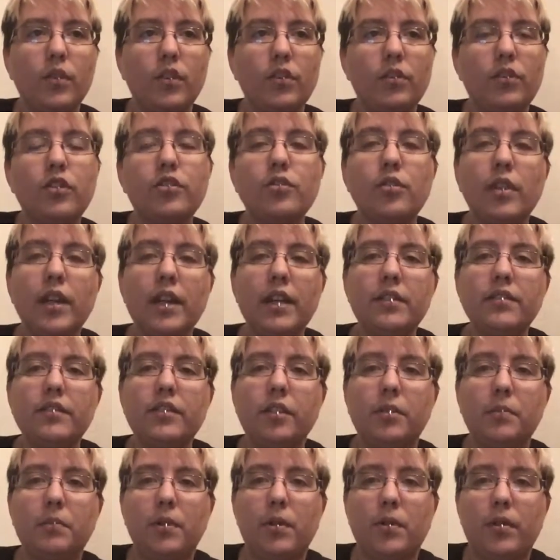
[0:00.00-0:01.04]
the trans
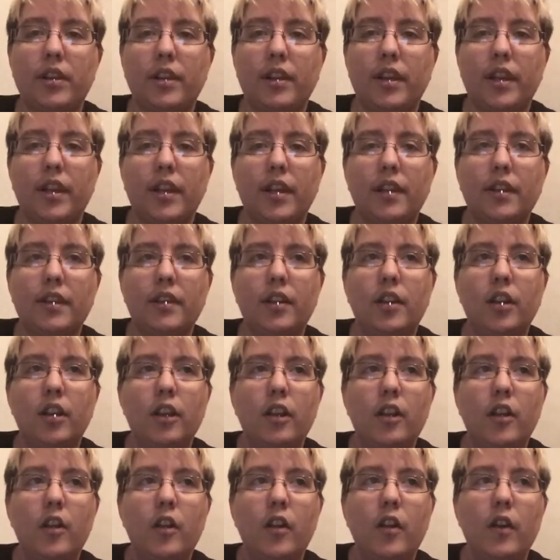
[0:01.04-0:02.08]
community
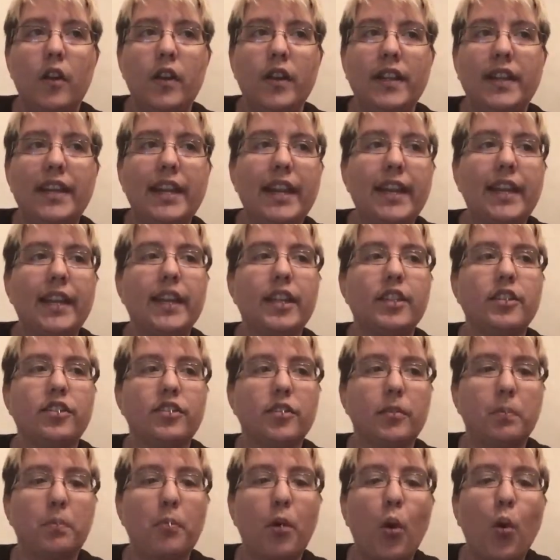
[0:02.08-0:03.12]
needed
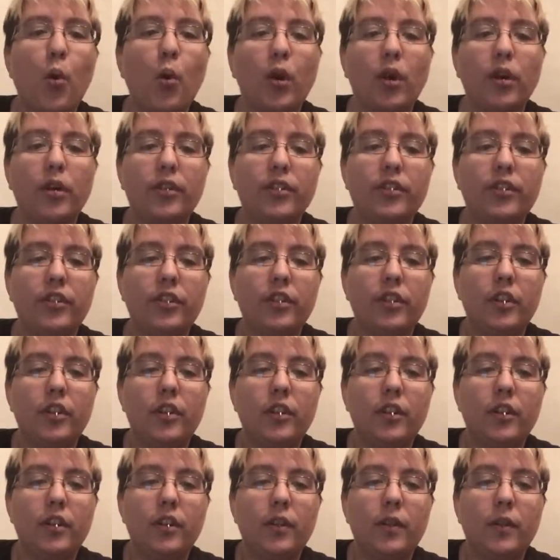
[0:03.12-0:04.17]
support,
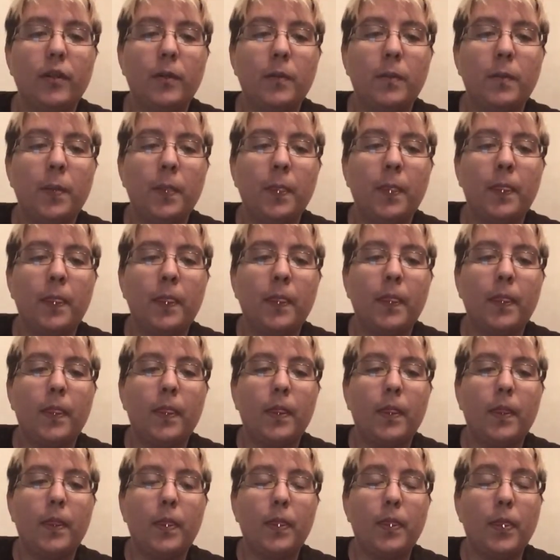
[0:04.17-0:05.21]

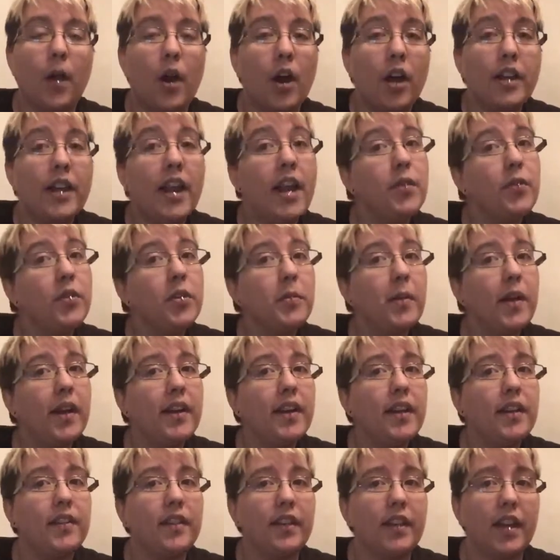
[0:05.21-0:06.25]
not
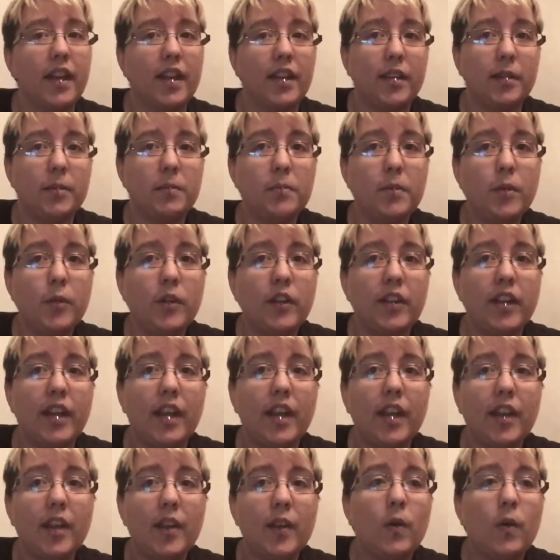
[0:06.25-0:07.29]
everybody in the gay
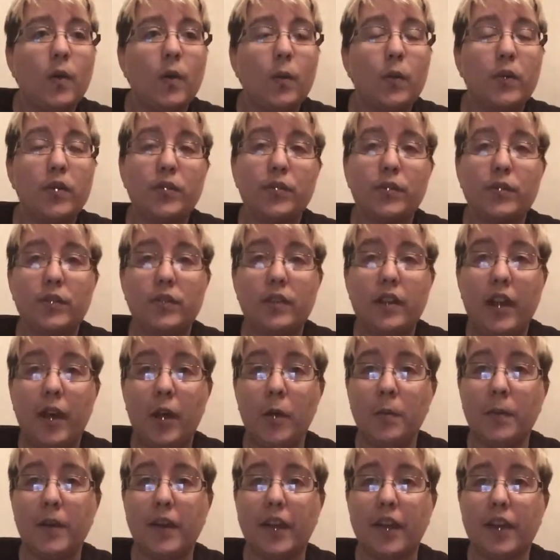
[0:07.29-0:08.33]
community was
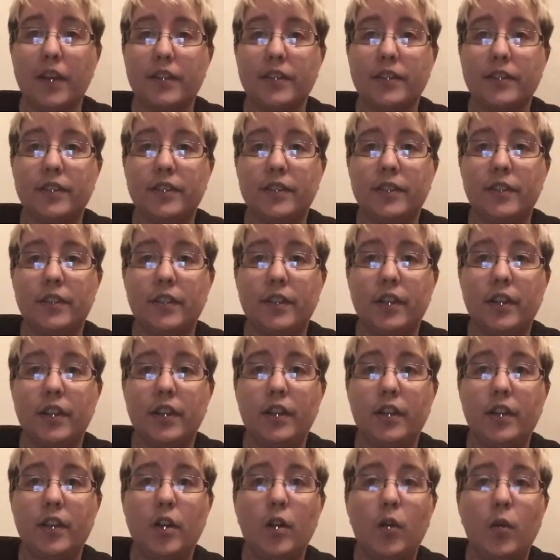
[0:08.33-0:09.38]
helping us.
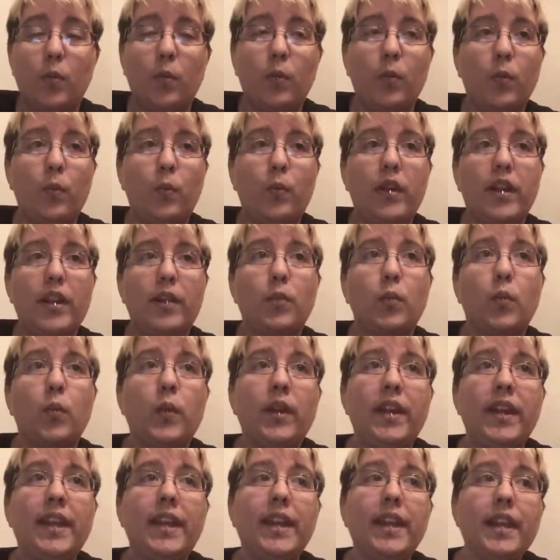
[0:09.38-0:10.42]
When
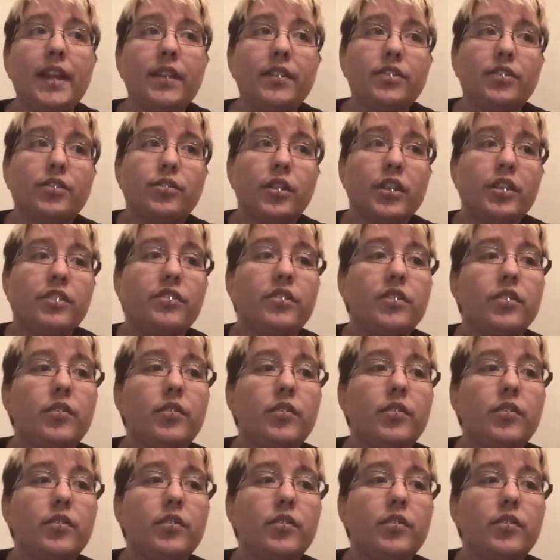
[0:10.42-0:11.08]
we as trans